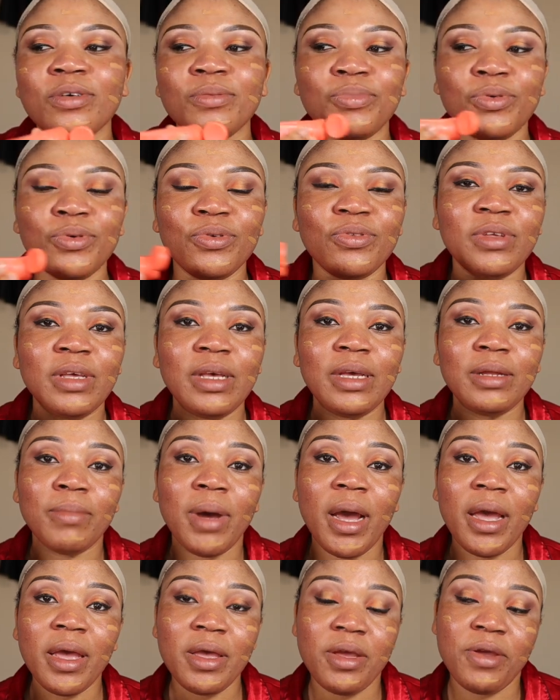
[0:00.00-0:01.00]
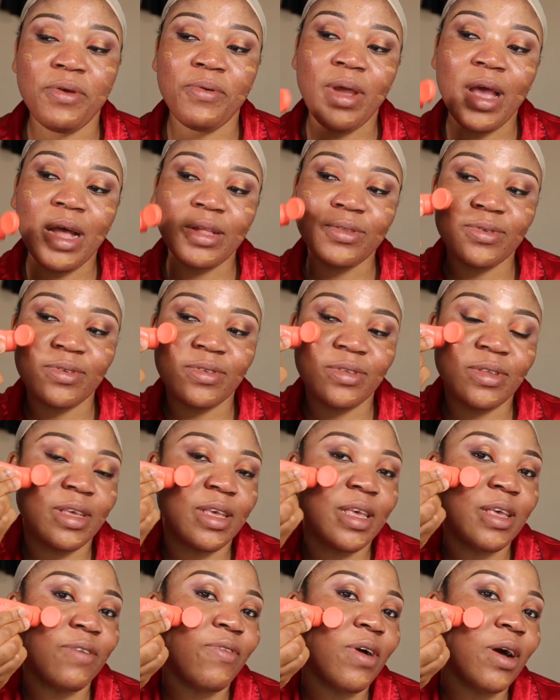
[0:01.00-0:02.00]
Beauty in my area to see
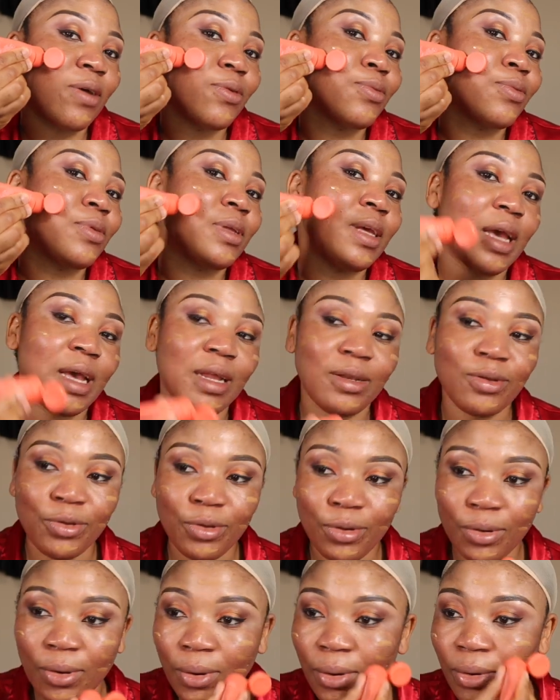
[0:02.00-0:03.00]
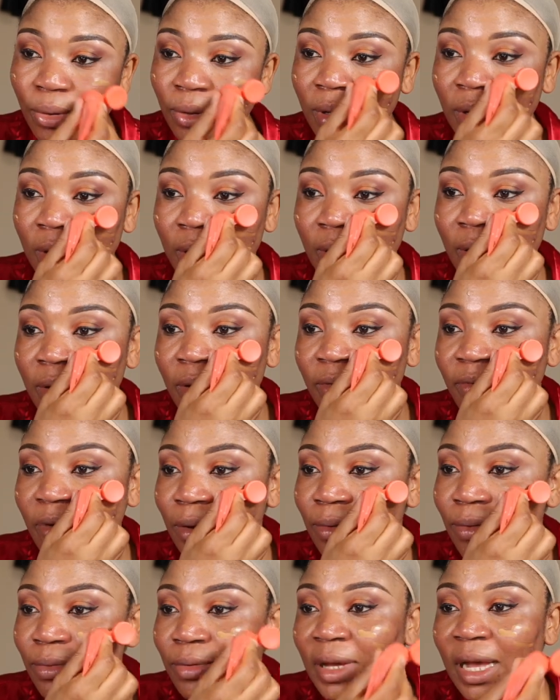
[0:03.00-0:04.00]
if I could get, you know, if I
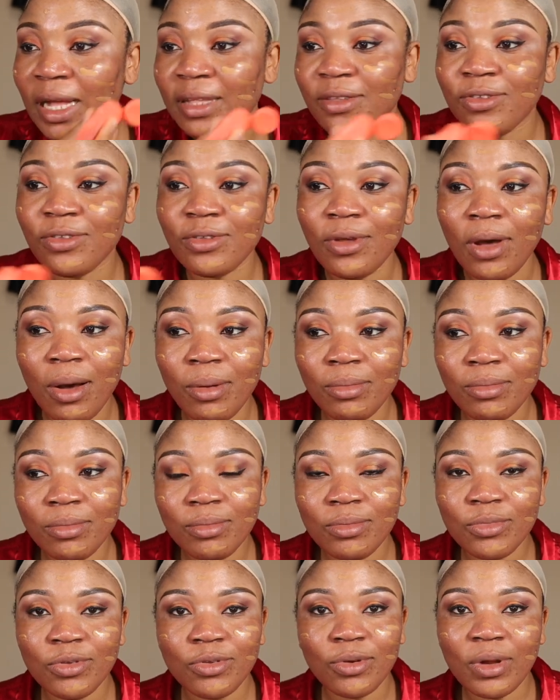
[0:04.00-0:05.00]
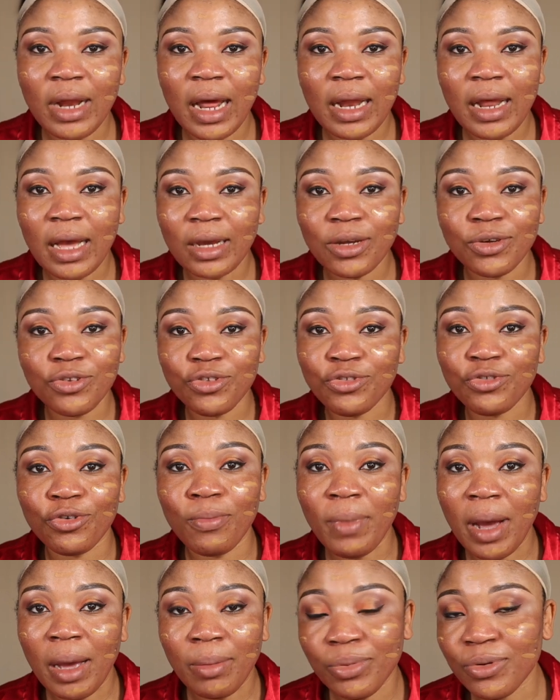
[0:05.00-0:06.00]
could get some, so that I can show
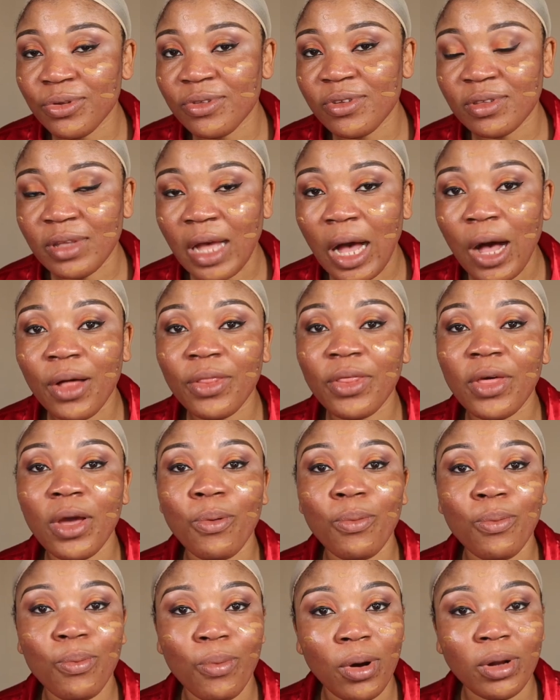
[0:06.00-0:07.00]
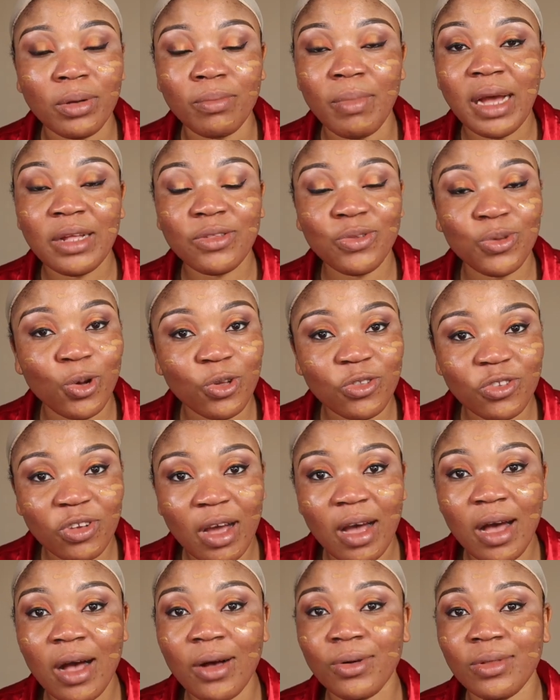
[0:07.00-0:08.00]
my beauties out there what my thoughts
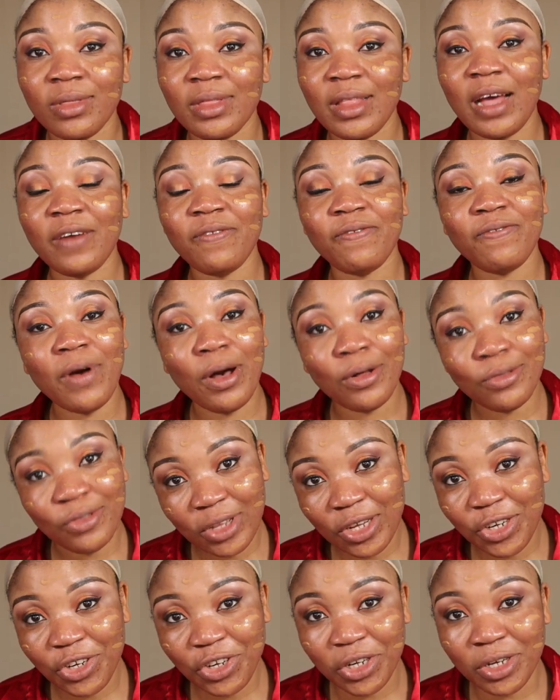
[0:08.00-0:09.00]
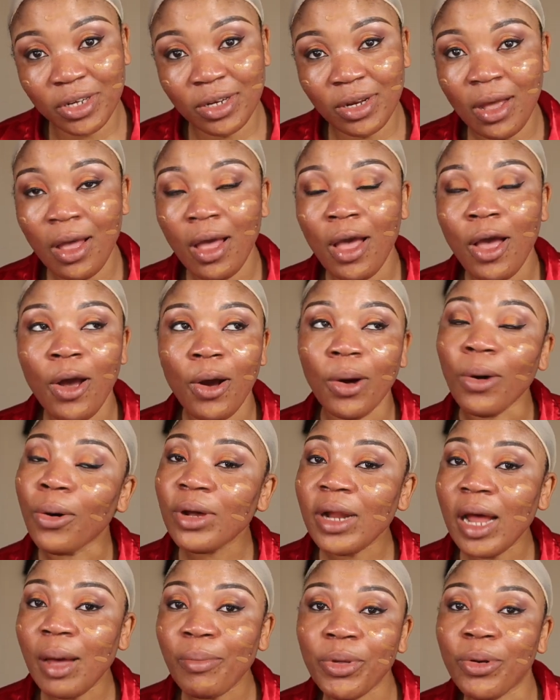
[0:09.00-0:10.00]
are on that foundation.
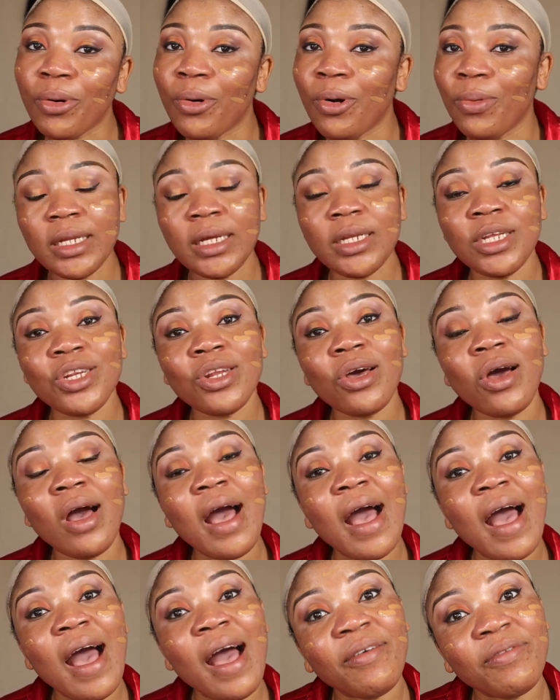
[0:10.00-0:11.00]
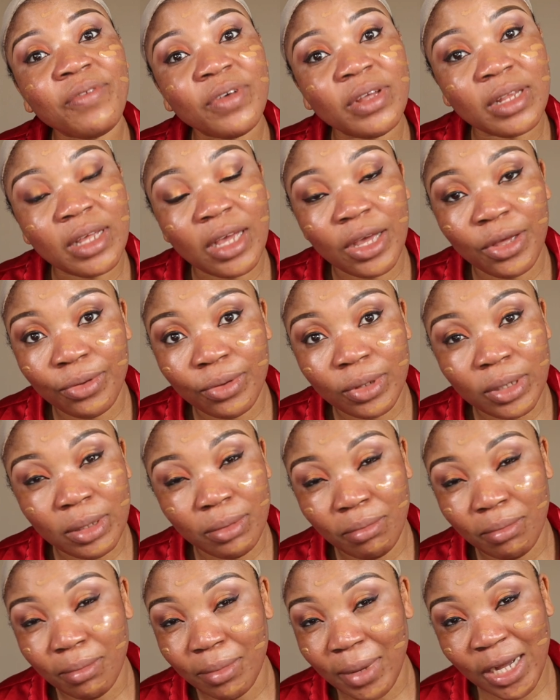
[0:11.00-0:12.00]
Hold and behold, they did not have it. Can you
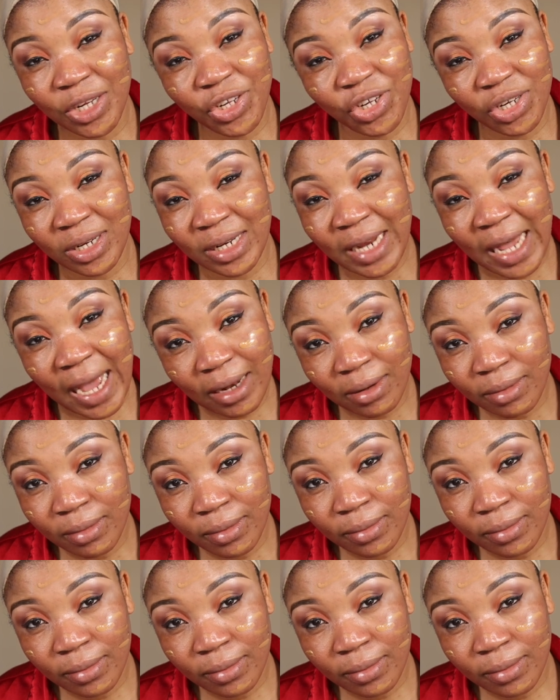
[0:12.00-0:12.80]
imagine that?